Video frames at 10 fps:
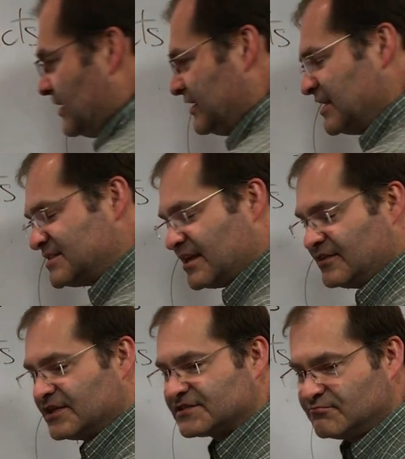and they say
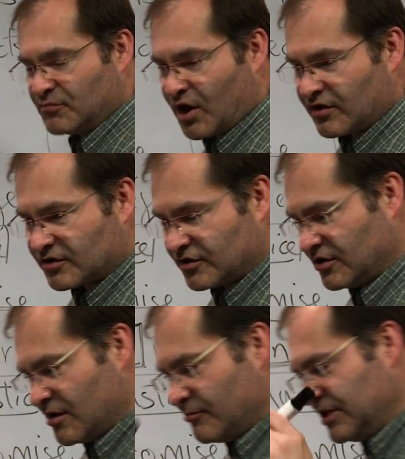this
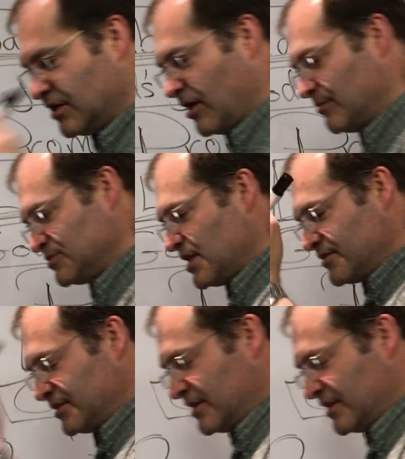marker becomes the